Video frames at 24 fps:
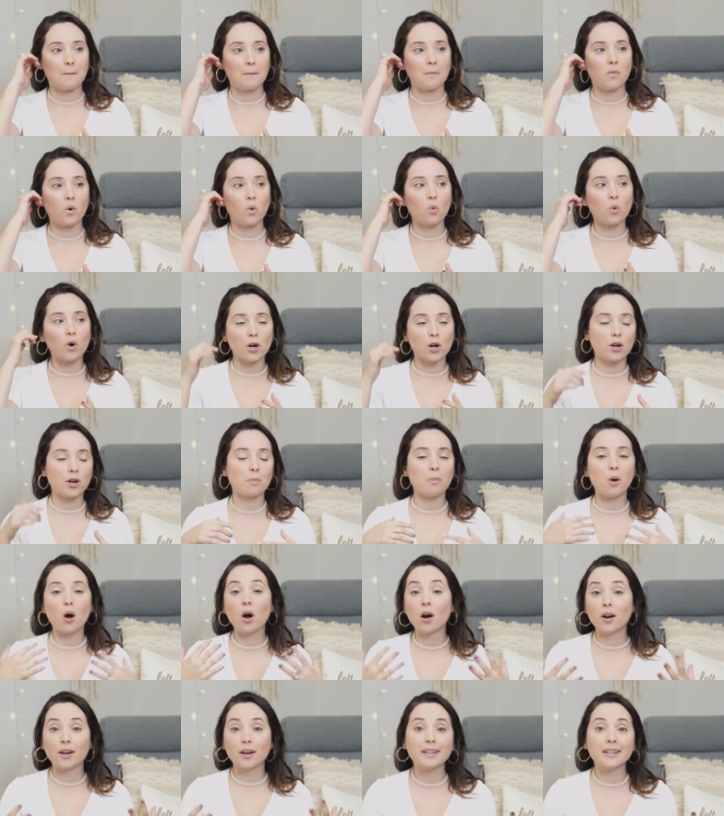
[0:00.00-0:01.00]
work
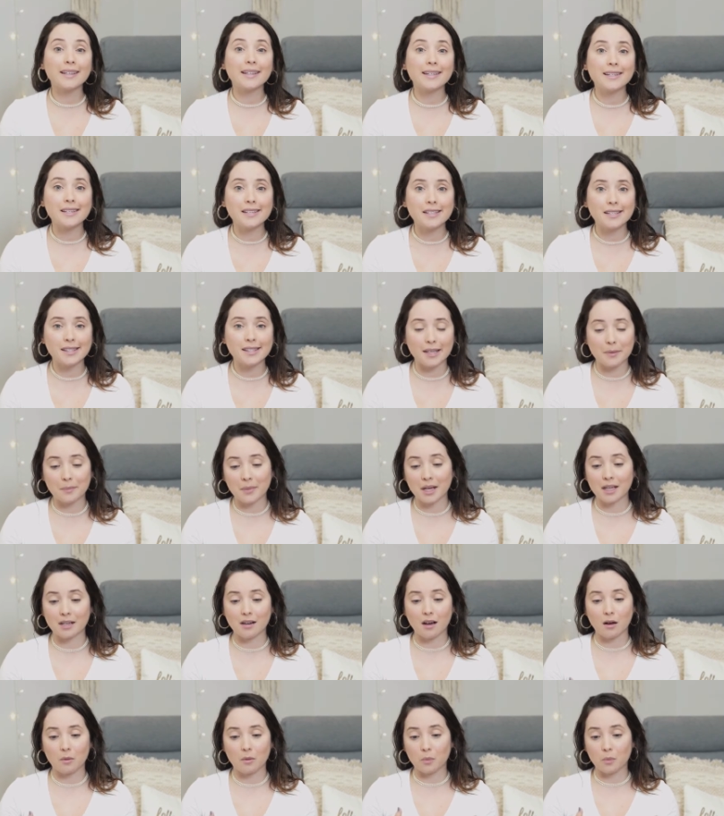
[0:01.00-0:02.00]
parties, they may
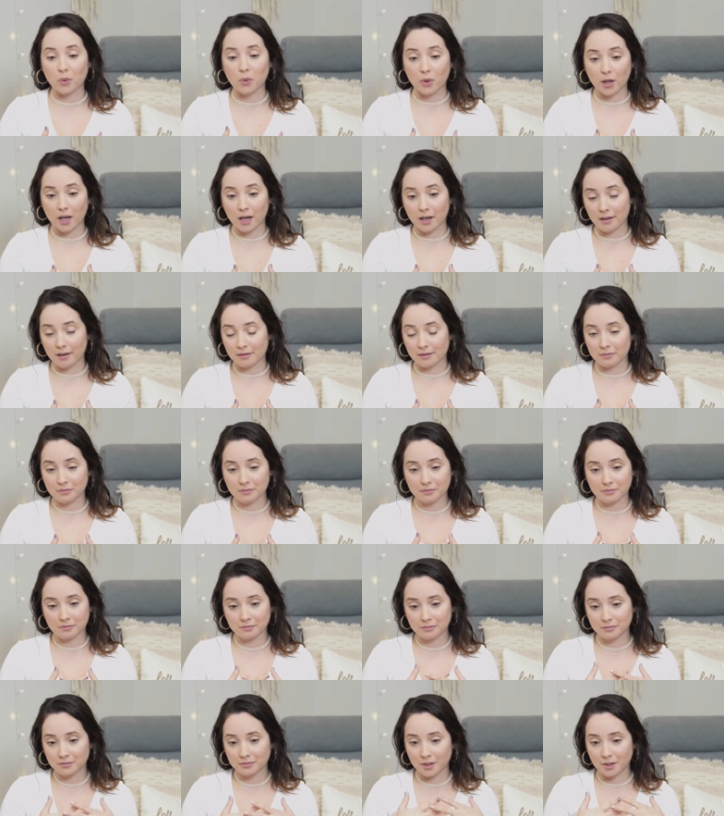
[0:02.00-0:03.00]
not bring,
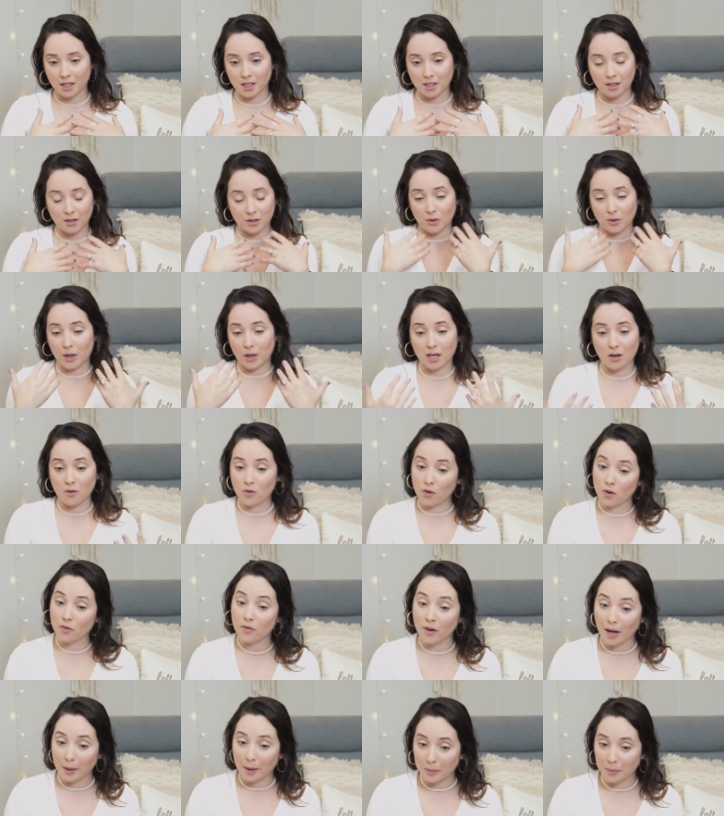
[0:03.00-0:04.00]
you know, any of their
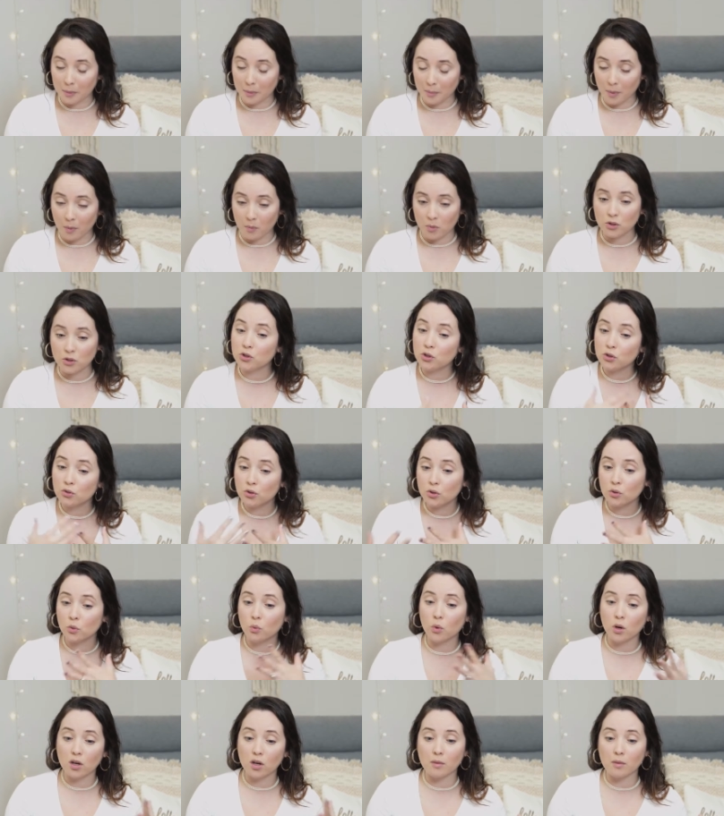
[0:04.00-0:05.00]
family members to the
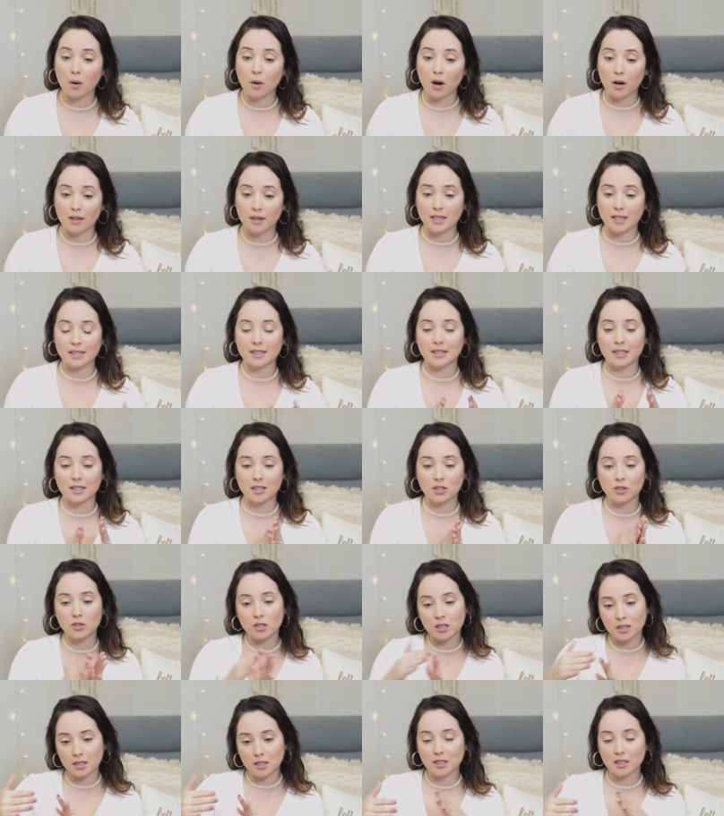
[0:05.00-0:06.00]
work parties. They
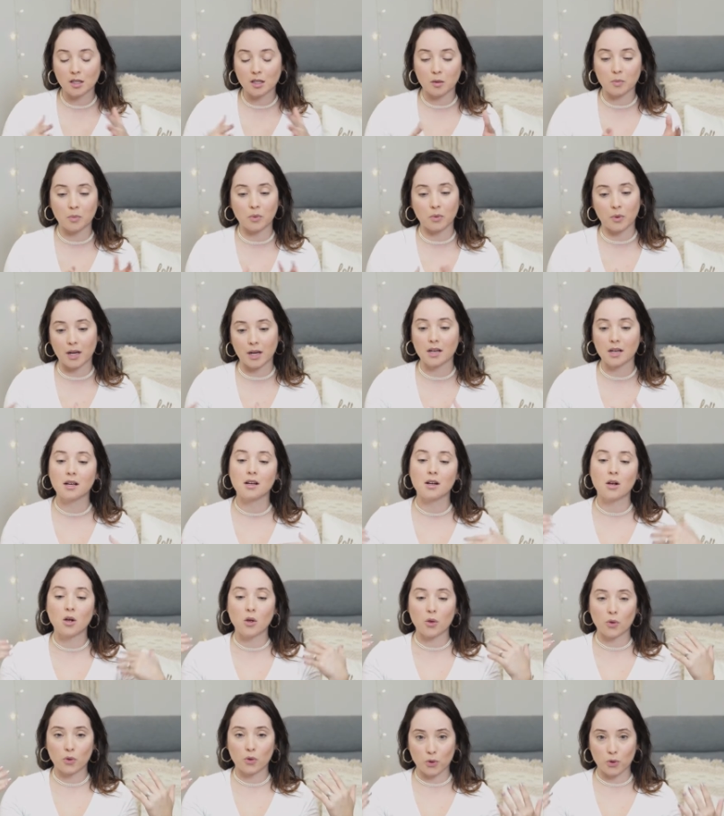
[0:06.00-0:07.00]
strictly separate
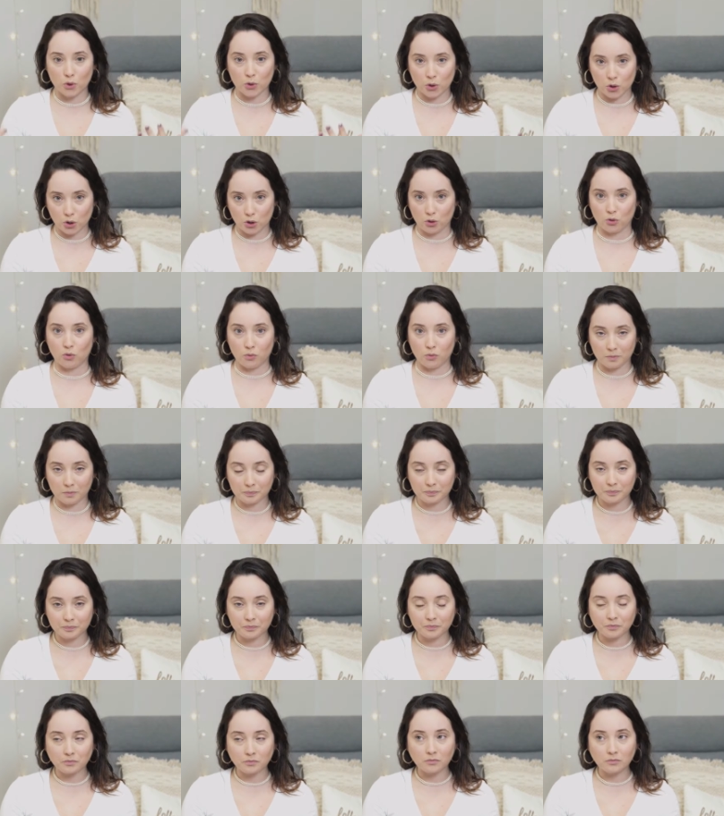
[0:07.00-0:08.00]
the two.
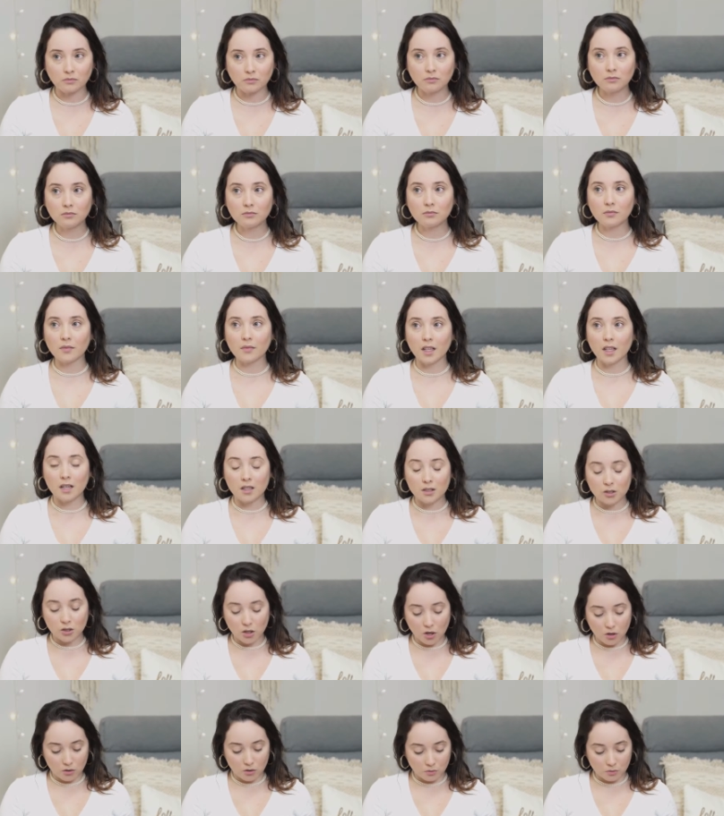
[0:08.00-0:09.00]

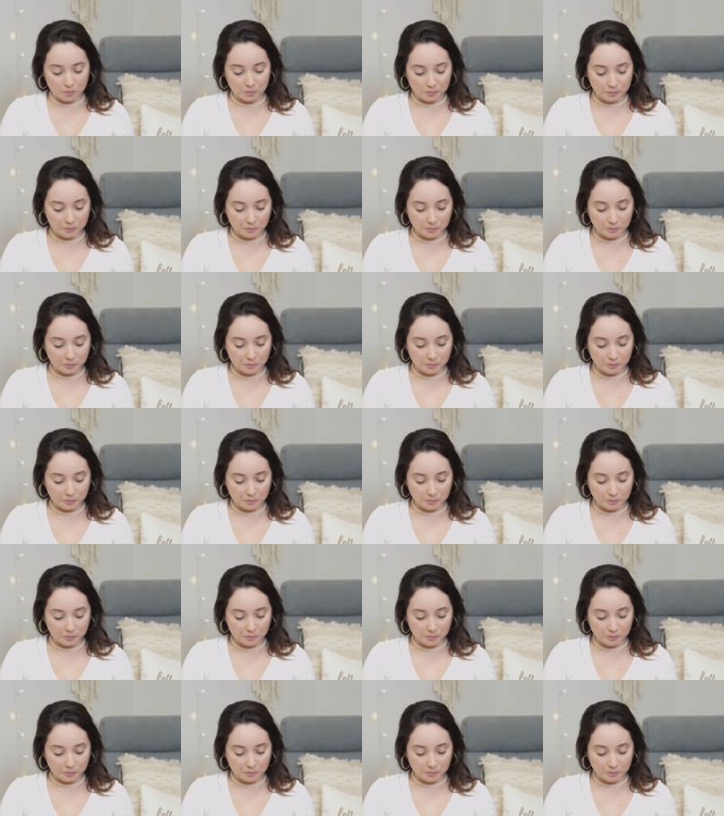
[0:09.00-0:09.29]
So